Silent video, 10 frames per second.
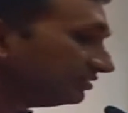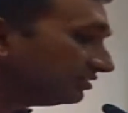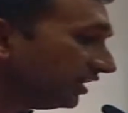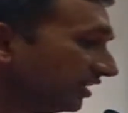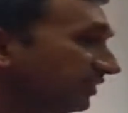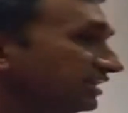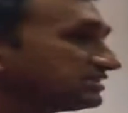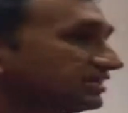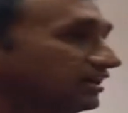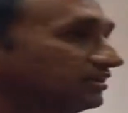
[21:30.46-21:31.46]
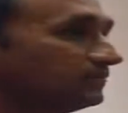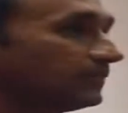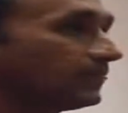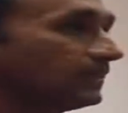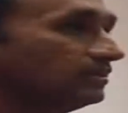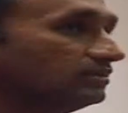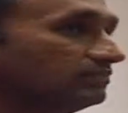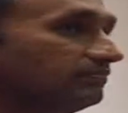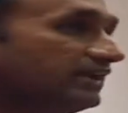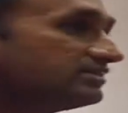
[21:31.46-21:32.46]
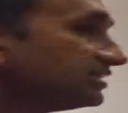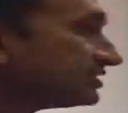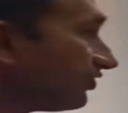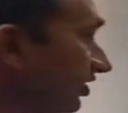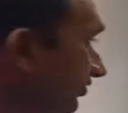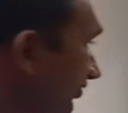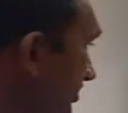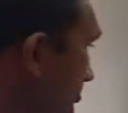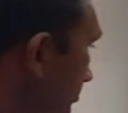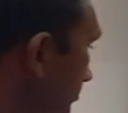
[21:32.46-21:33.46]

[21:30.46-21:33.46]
administer medicines for infection,